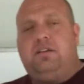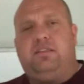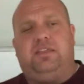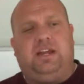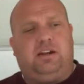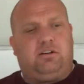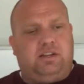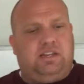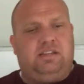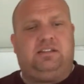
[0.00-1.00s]
There
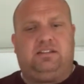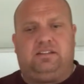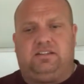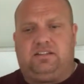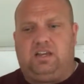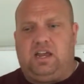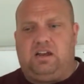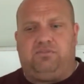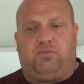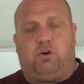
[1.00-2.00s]
is an
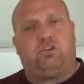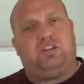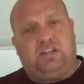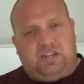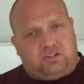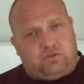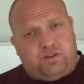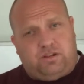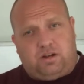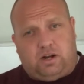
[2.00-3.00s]
unfortunate history
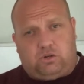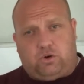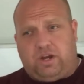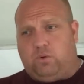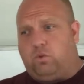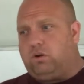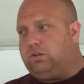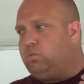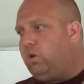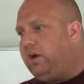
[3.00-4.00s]
in the dog training
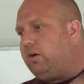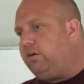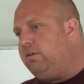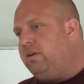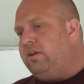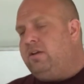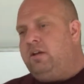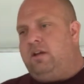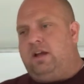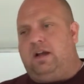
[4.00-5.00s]
world where
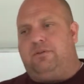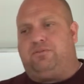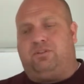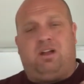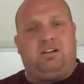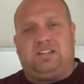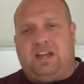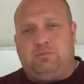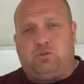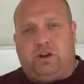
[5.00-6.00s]
for a long
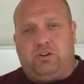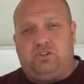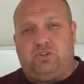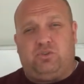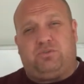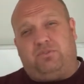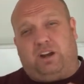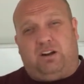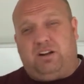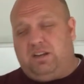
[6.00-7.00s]
time trainers use
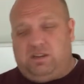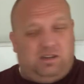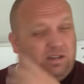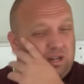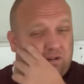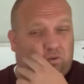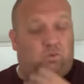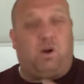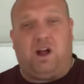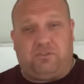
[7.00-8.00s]
very
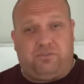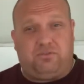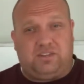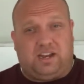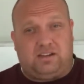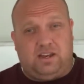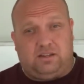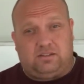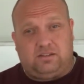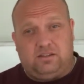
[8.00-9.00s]
rough
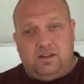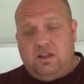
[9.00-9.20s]
techniques